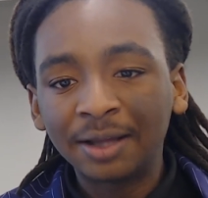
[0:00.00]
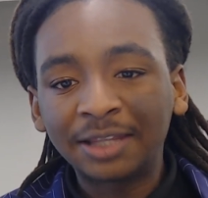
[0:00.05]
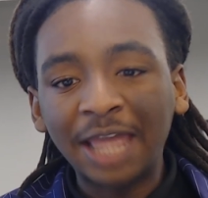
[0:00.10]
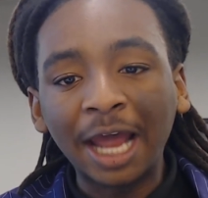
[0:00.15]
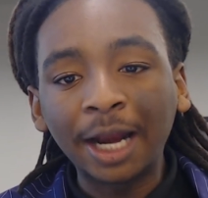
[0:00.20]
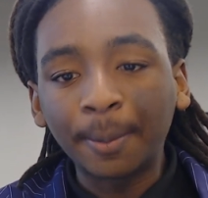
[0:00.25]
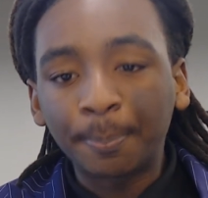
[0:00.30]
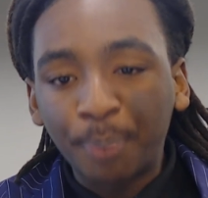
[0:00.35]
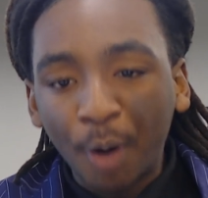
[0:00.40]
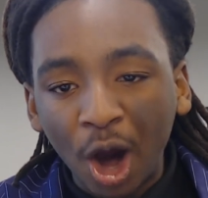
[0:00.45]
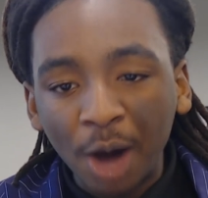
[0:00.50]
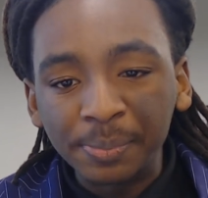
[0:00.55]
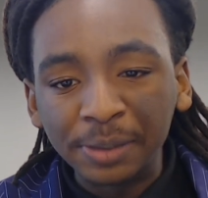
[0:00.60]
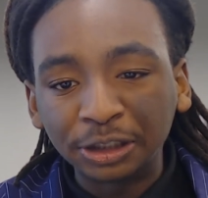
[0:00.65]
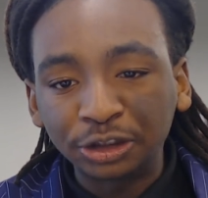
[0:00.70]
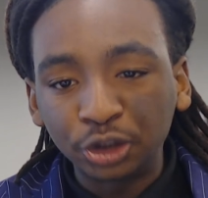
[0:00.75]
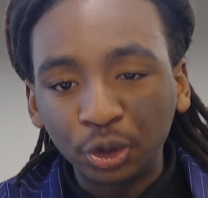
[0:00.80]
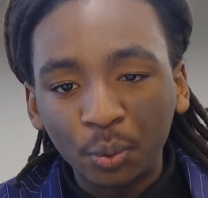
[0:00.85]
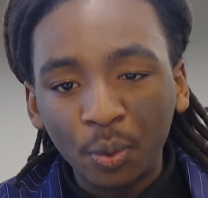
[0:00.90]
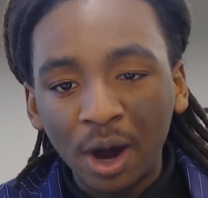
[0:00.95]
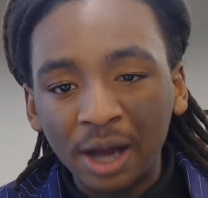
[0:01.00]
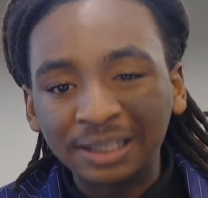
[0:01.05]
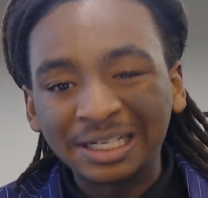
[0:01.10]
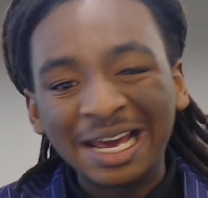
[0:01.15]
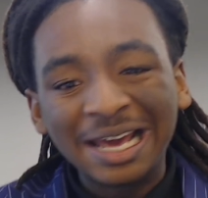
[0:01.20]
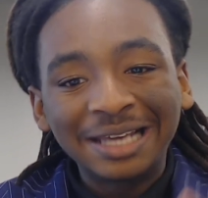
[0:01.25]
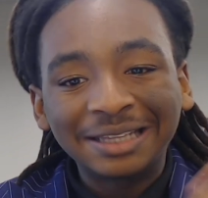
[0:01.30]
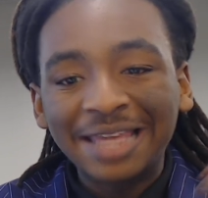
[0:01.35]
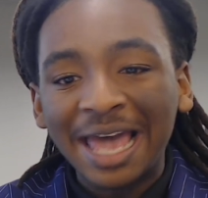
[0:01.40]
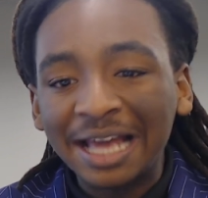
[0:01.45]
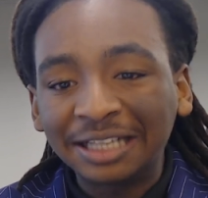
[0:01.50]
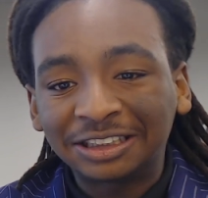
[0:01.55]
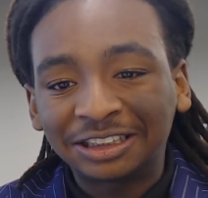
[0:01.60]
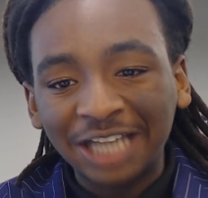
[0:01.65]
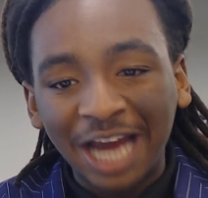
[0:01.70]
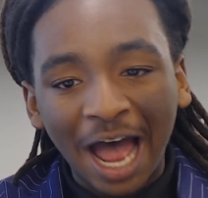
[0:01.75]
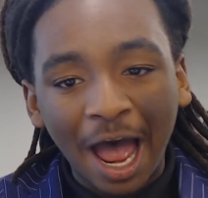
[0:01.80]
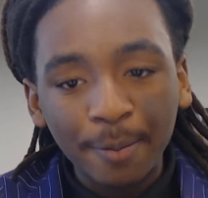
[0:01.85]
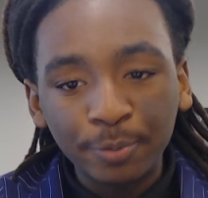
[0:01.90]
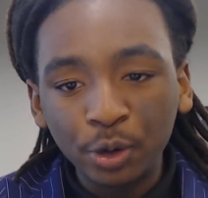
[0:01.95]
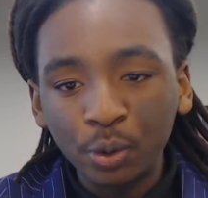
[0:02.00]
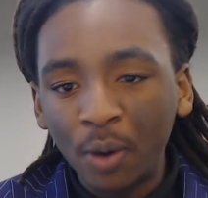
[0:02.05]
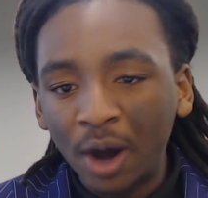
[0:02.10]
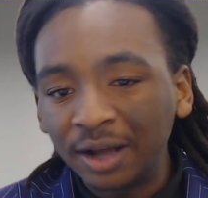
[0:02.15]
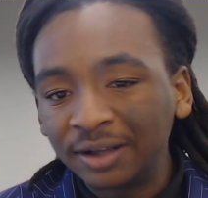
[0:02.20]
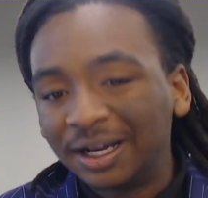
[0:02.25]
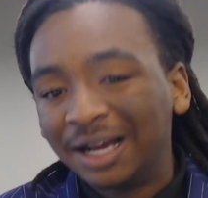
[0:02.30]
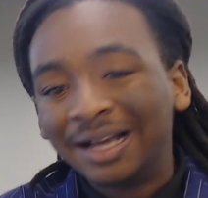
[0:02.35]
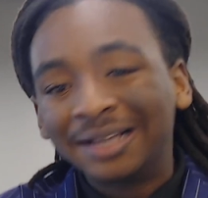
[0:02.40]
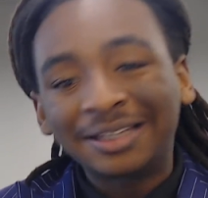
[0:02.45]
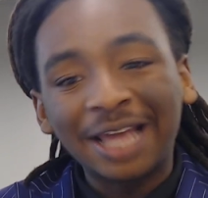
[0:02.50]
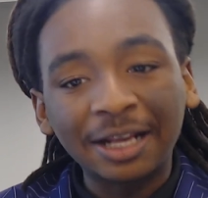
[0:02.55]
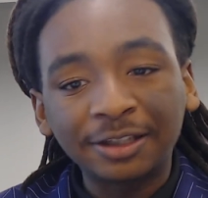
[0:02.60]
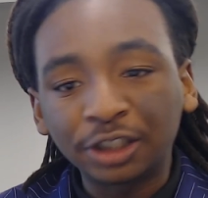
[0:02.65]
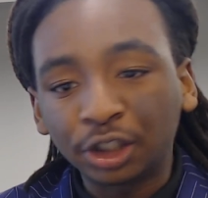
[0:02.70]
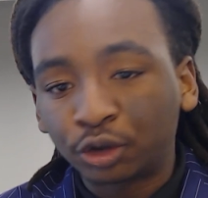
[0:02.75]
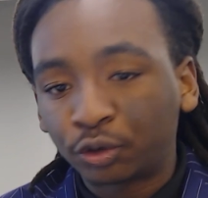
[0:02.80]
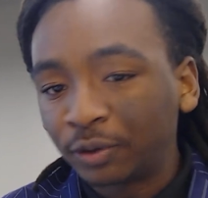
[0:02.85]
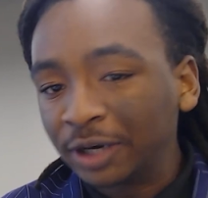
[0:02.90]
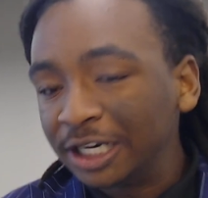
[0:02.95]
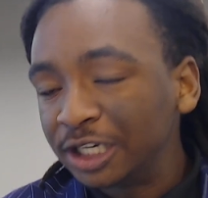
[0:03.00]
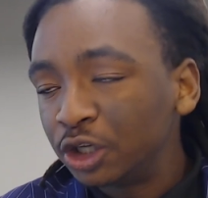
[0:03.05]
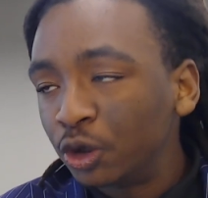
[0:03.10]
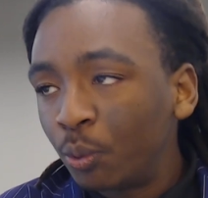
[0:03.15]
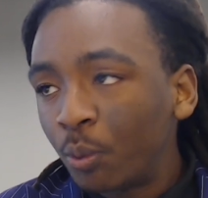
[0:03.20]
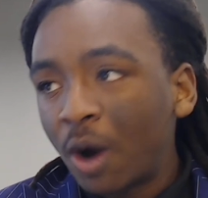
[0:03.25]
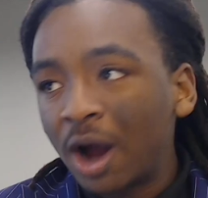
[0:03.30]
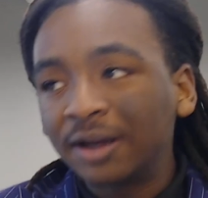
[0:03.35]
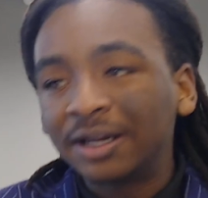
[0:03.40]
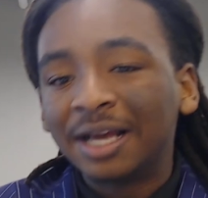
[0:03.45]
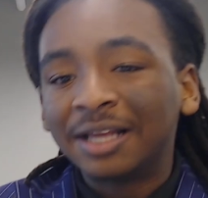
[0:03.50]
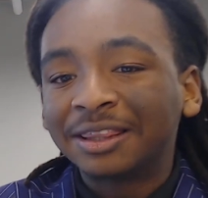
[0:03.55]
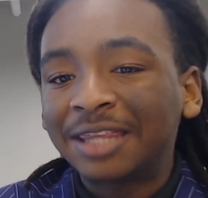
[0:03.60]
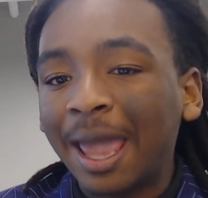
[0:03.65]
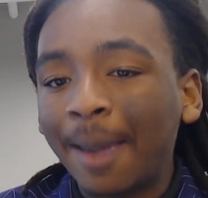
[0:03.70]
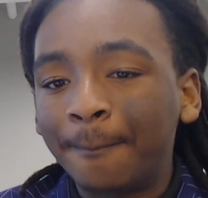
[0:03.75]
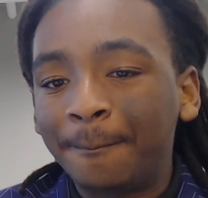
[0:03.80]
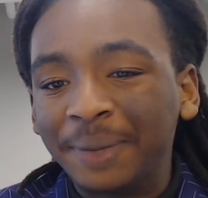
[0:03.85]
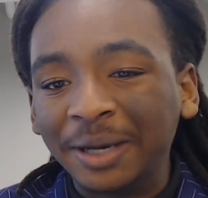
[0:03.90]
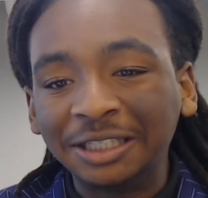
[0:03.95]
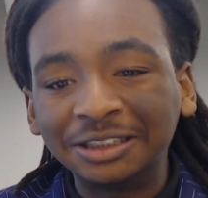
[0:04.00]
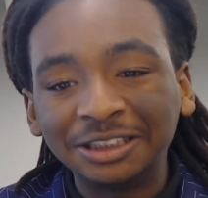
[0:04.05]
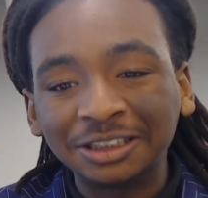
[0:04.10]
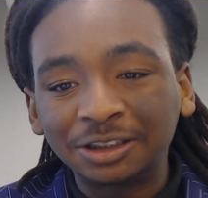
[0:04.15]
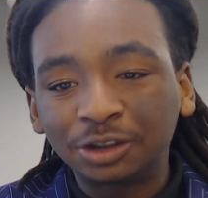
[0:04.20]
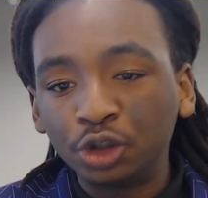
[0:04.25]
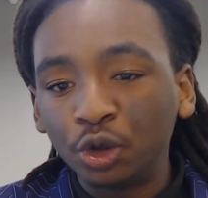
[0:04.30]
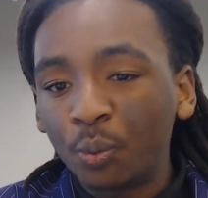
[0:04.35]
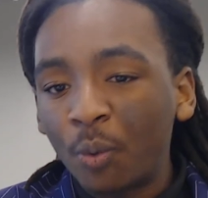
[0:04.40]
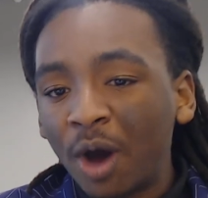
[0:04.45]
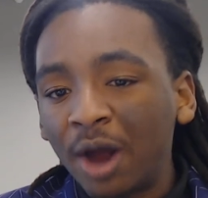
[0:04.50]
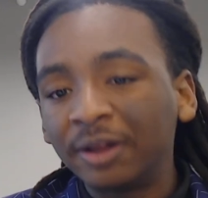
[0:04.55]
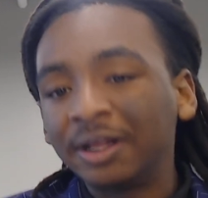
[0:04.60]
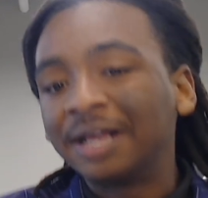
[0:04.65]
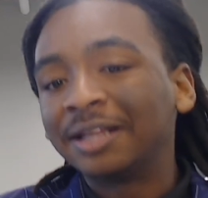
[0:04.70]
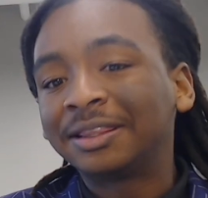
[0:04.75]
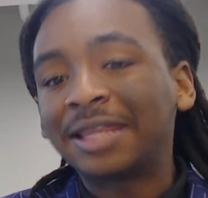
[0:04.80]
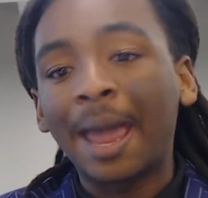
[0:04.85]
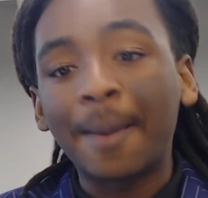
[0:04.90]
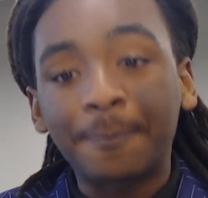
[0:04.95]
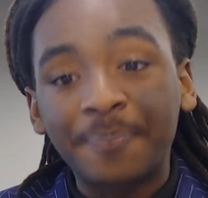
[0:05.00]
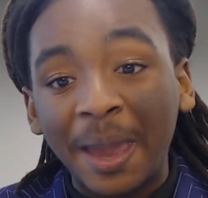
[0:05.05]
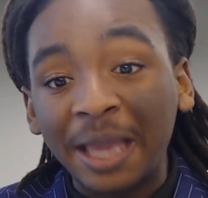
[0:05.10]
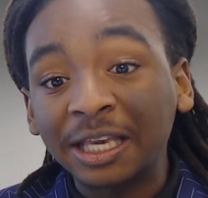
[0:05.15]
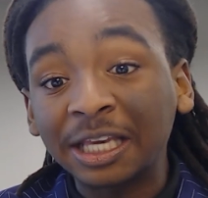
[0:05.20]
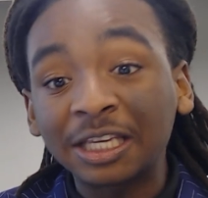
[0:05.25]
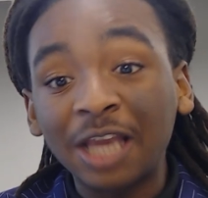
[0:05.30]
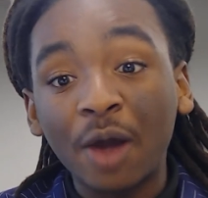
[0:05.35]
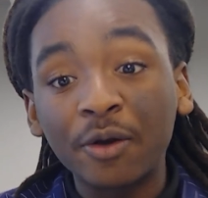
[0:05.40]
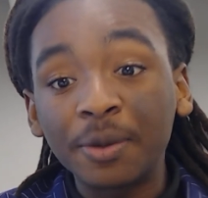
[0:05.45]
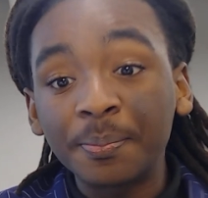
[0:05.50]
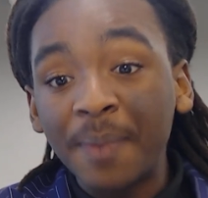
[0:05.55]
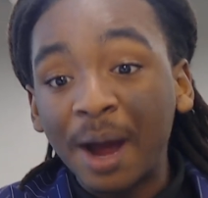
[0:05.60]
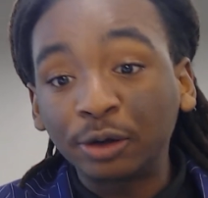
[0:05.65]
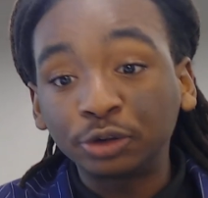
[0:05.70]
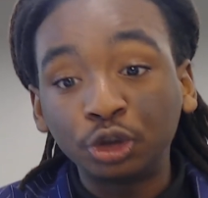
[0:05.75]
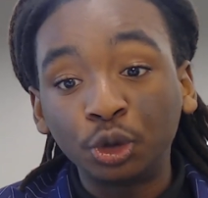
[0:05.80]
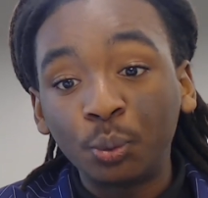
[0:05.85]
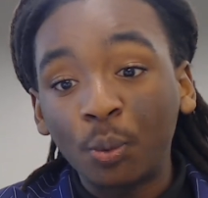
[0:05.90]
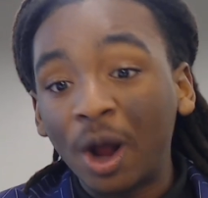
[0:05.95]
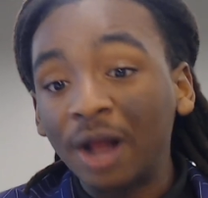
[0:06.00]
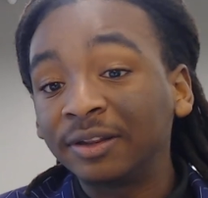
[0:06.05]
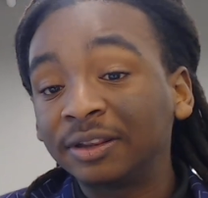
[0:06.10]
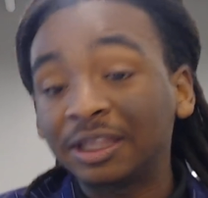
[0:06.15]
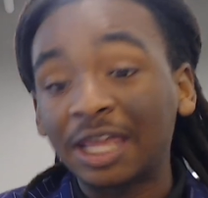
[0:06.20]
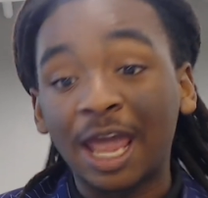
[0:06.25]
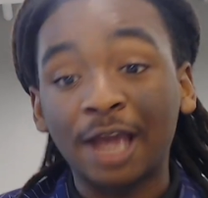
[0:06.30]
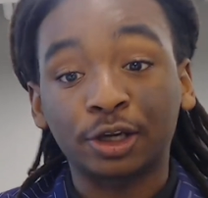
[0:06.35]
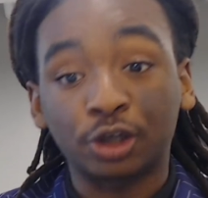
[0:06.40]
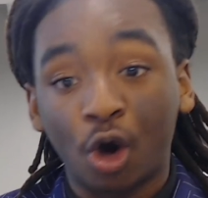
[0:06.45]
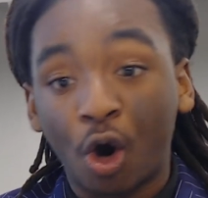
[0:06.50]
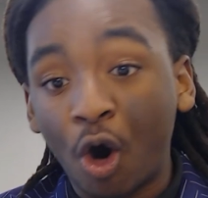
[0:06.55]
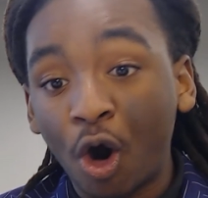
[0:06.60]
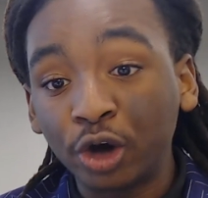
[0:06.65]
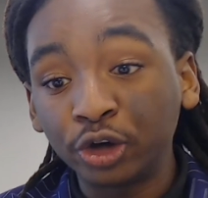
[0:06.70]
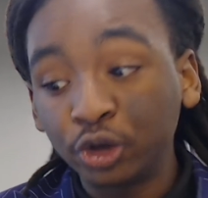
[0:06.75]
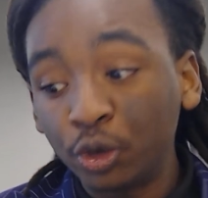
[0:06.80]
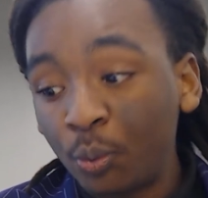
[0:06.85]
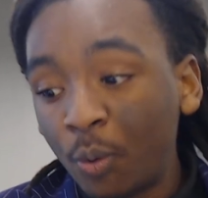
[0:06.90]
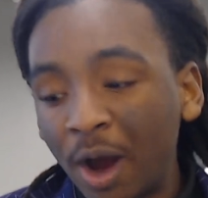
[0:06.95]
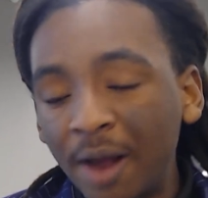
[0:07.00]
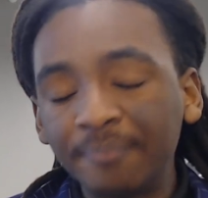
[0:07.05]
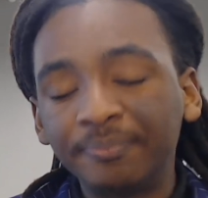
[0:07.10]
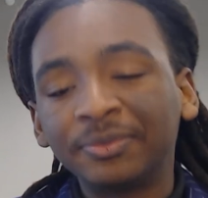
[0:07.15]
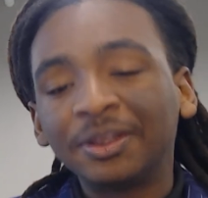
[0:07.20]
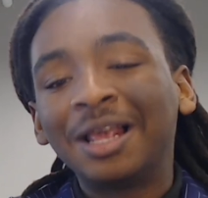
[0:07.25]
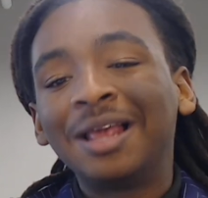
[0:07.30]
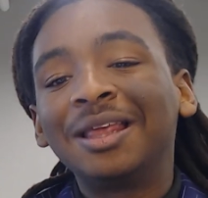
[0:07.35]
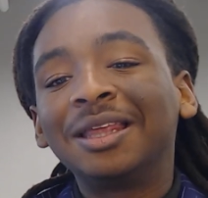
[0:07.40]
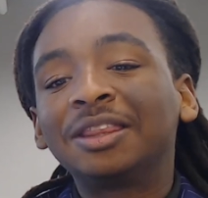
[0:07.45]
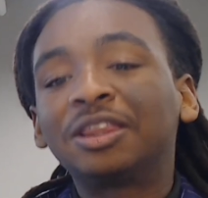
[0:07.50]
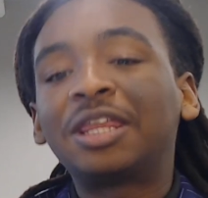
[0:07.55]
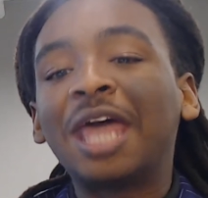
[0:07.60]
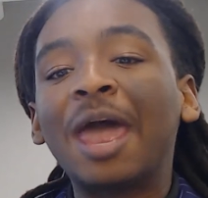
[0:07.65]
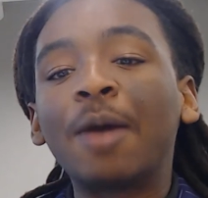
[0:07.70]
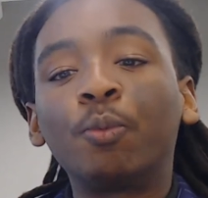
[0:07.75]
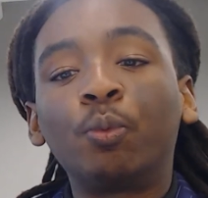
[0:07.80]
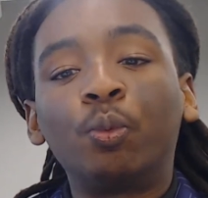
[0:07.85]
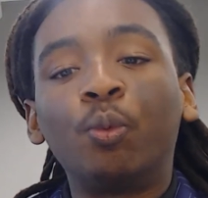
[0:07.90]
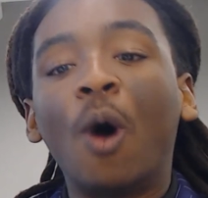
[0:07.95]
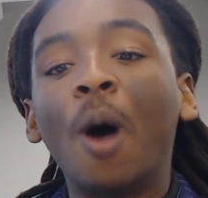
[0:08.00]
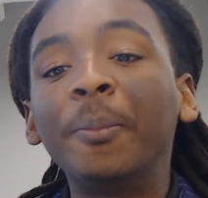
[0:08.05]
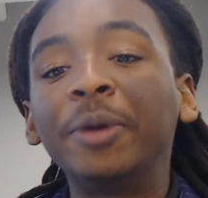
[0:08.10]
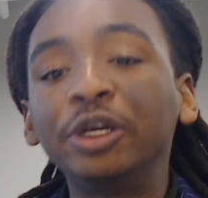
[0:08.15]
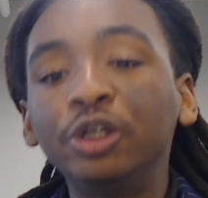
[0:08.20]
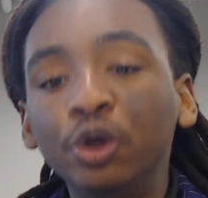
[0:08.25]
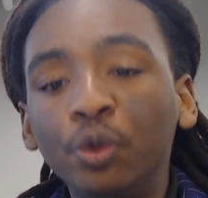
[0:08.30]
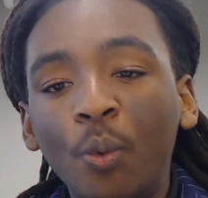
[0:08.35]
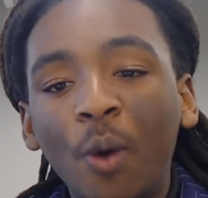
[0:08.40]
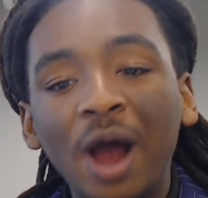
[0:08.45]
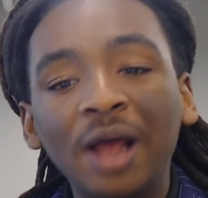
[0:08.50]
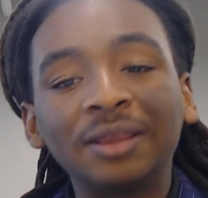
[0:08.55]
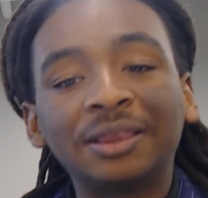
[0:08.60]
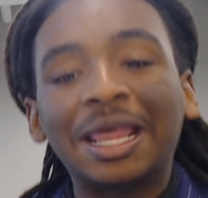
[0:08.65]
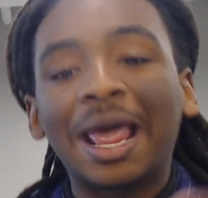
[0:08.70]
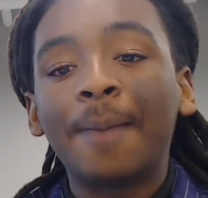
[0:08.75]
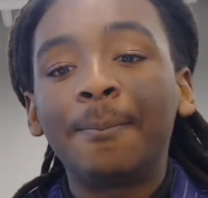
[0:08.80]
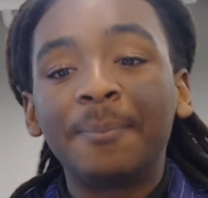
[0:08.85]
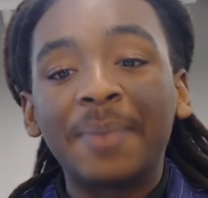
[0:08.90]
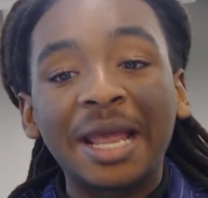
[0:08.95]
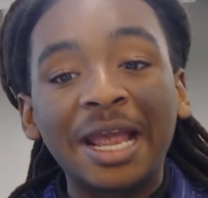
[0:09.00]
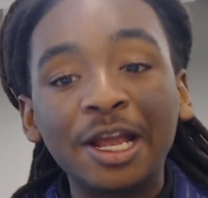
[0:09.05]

That apartment you want, that job you want, that degree you want, that business you want, that bank account amount you want, that car you want, that woman you want, that